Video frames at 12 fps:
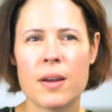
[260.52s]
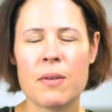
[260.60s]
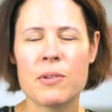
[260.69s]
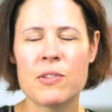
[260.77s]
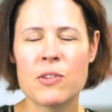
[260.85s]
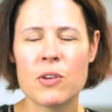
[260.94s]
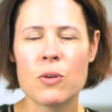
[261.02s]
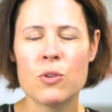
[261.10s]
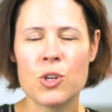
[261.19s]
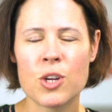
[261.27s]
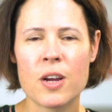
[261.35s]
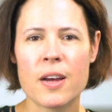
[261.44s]
I was
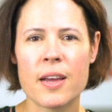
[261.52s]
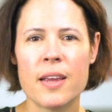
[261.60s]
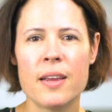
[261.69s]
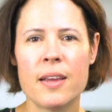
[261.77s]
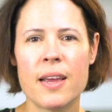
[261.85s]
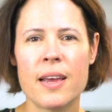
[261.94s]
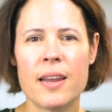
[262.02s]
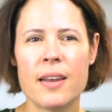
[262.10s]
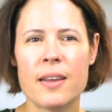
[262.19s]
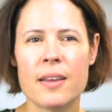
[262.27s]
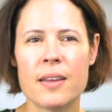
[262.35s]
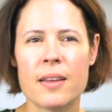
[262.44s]
so shy
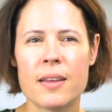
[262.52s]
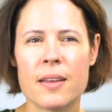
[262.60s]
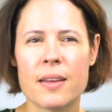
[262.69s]
and